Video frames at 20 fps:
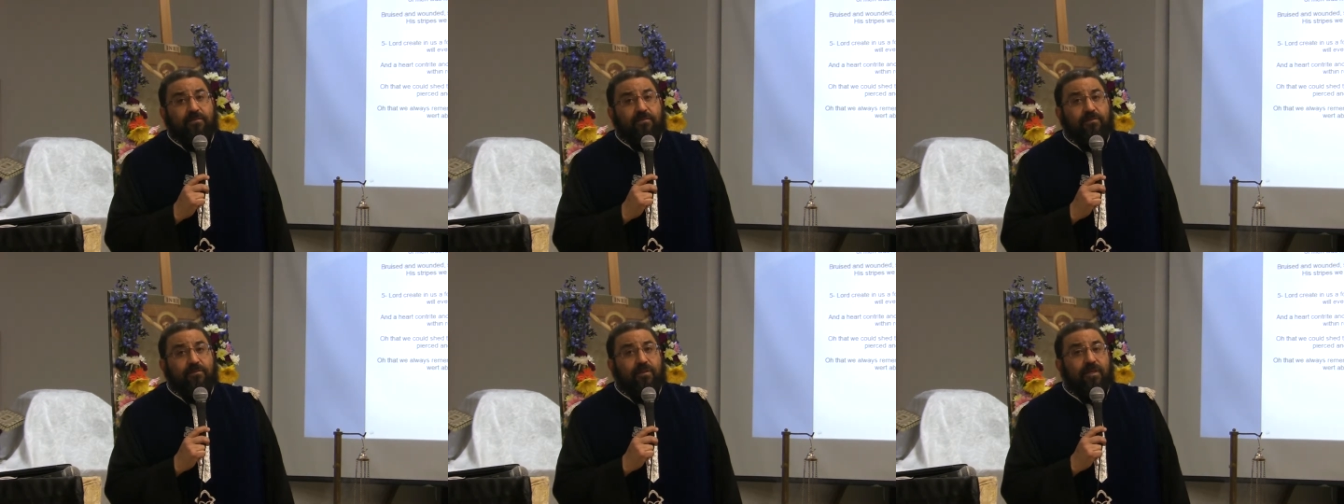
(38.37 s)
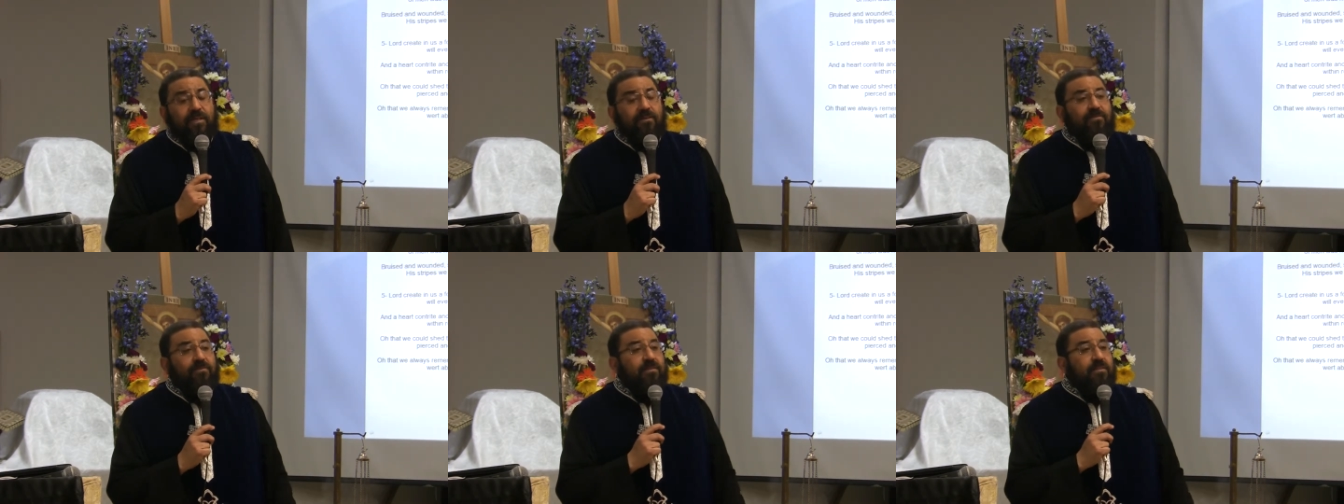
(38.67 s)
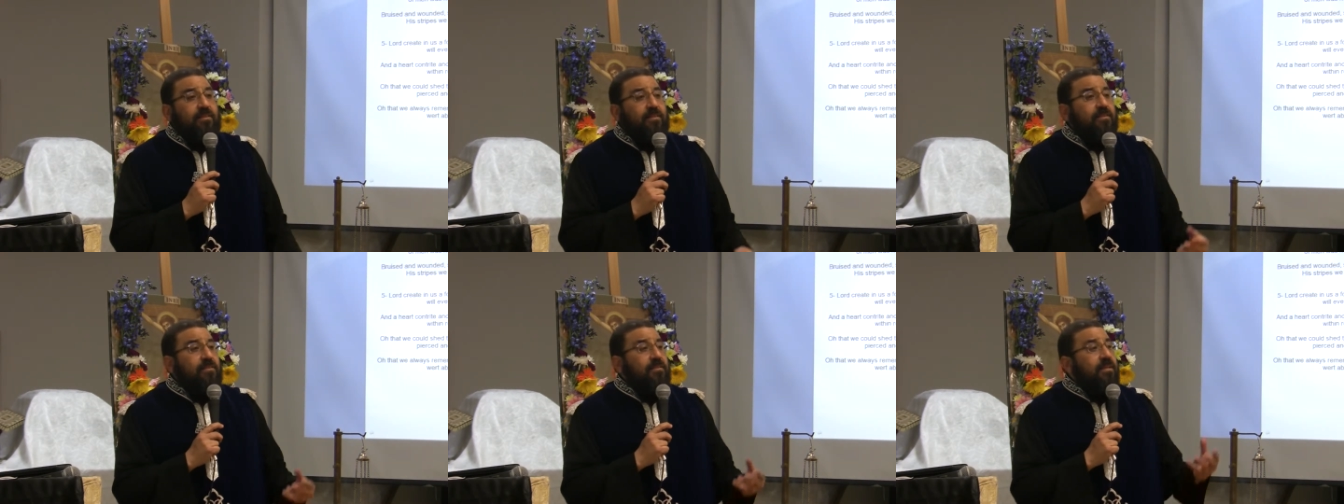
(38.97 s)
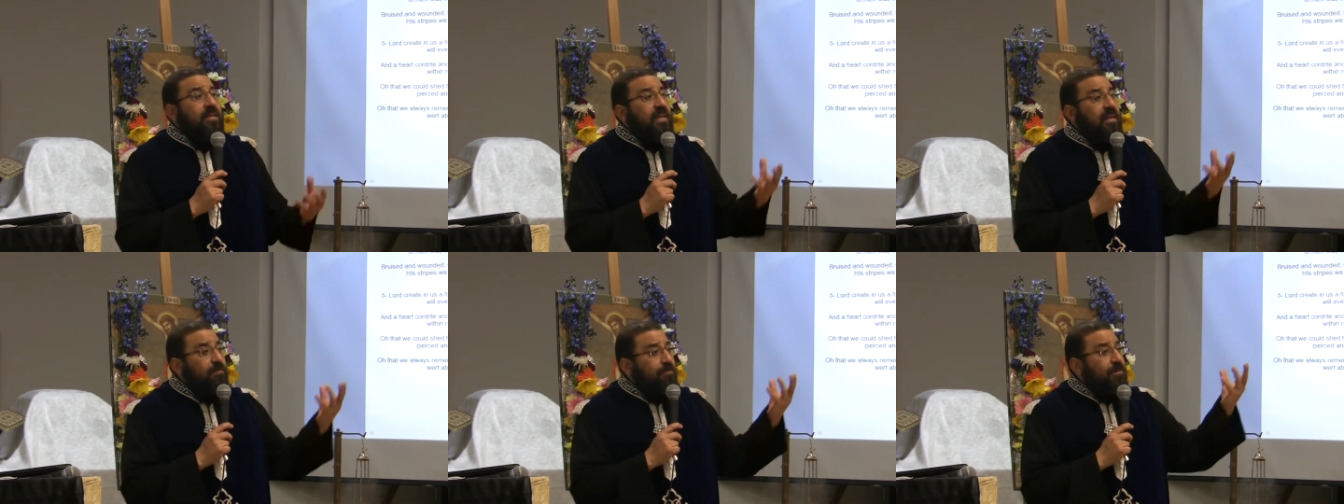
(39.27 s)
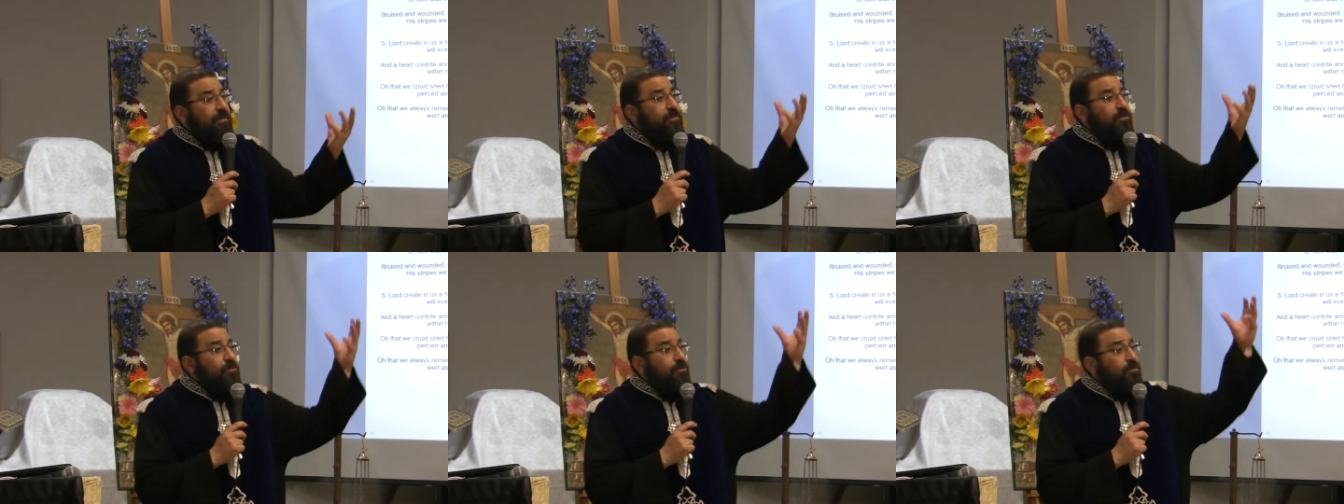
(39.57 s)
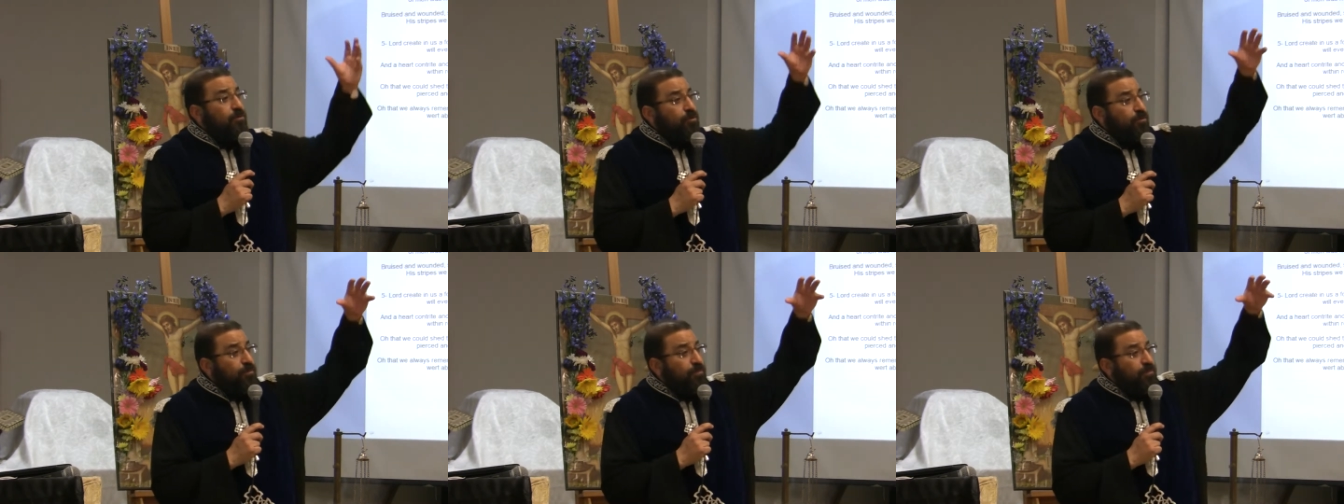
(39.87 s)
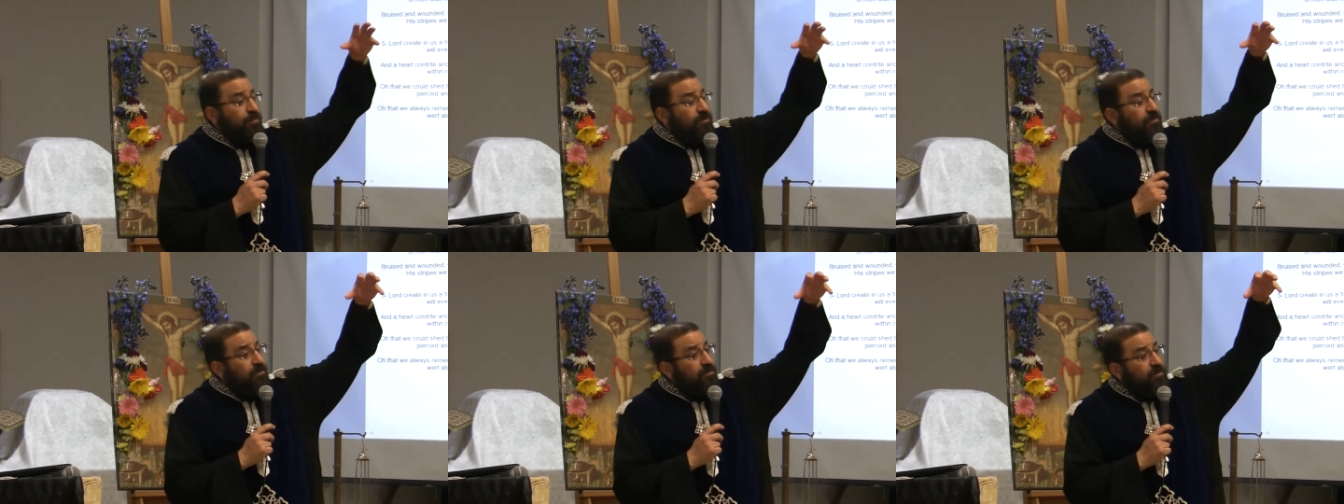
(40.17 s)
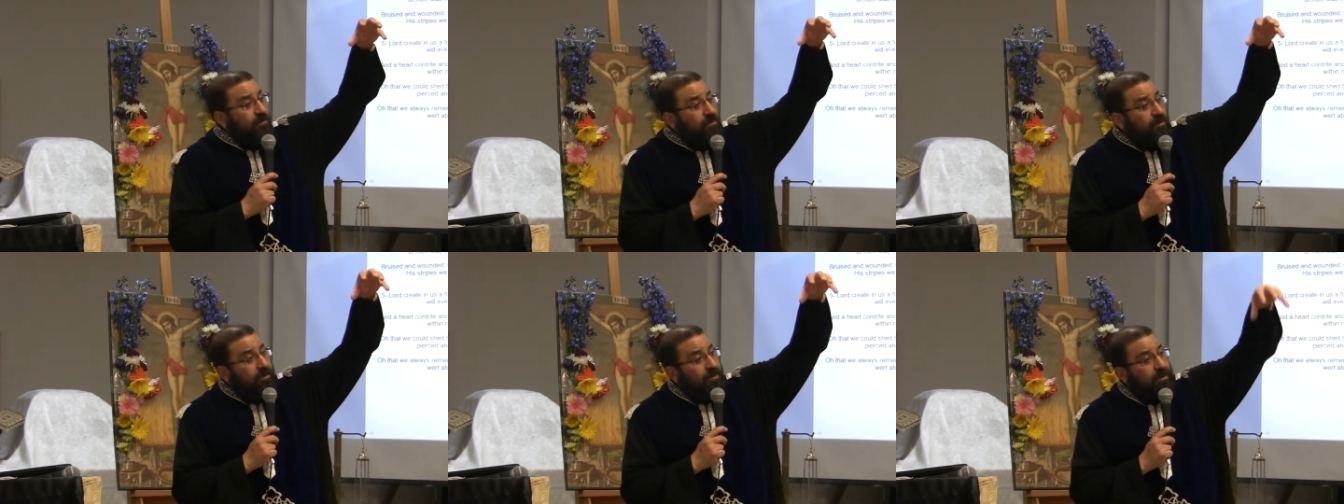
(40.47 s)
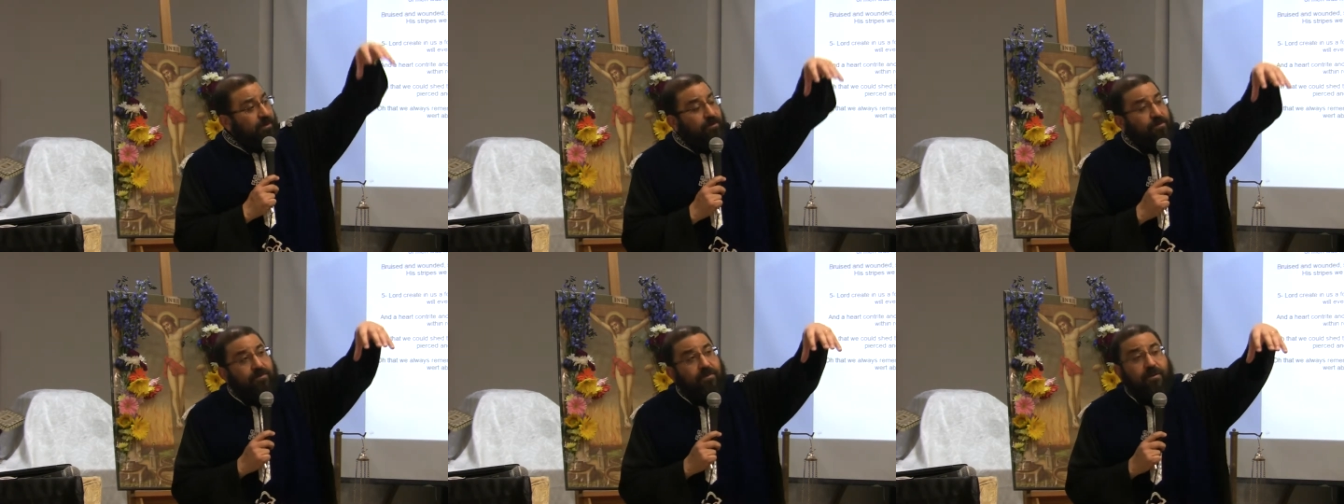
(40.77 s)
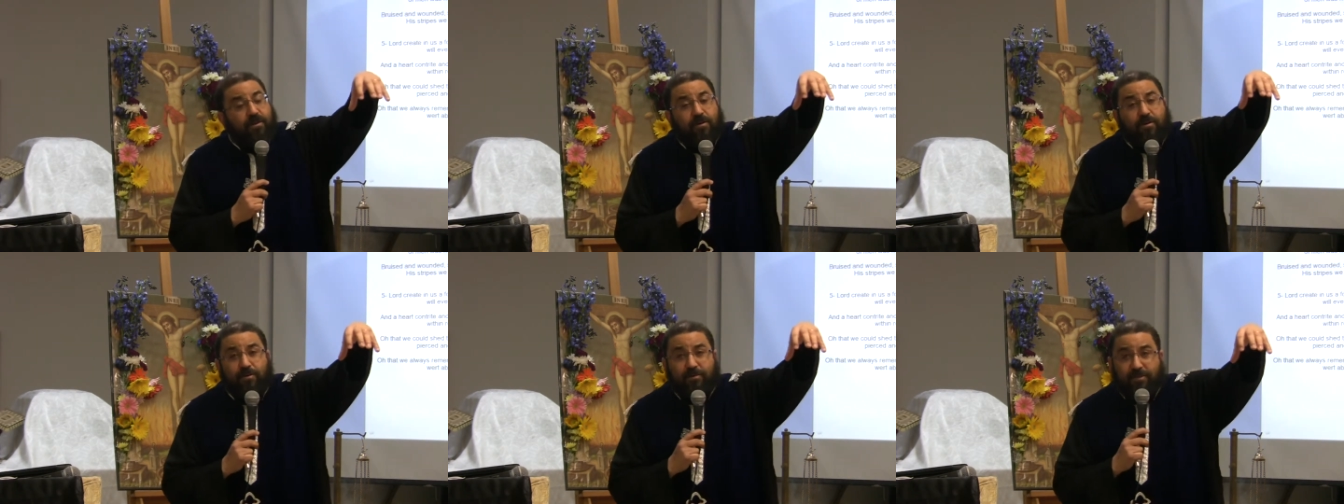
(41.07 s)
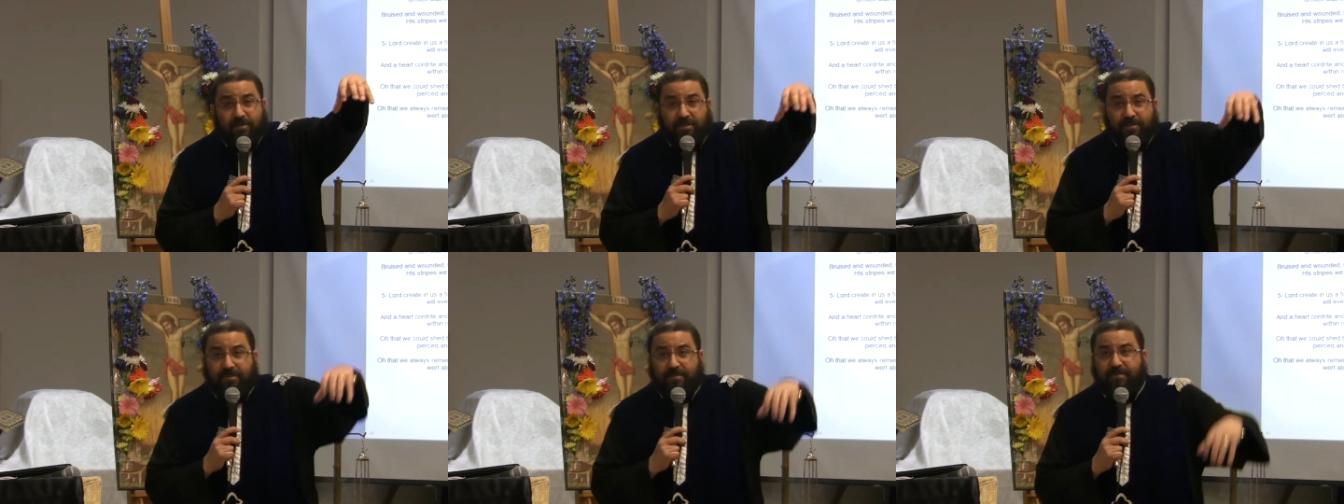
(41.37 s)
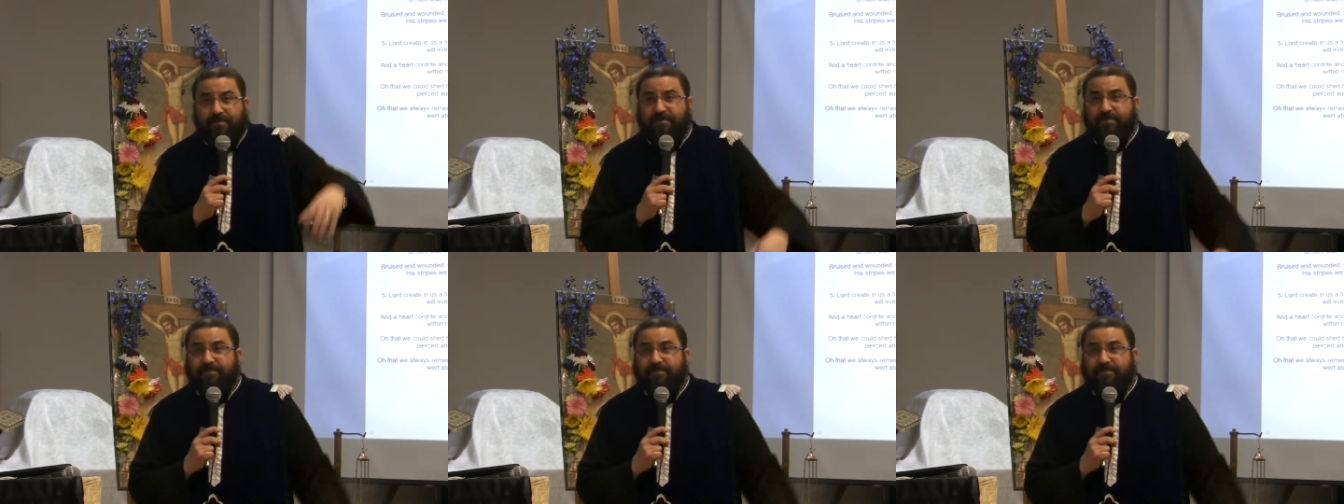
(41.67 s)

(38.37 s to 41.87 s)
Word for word: to give us this episcope on the cross.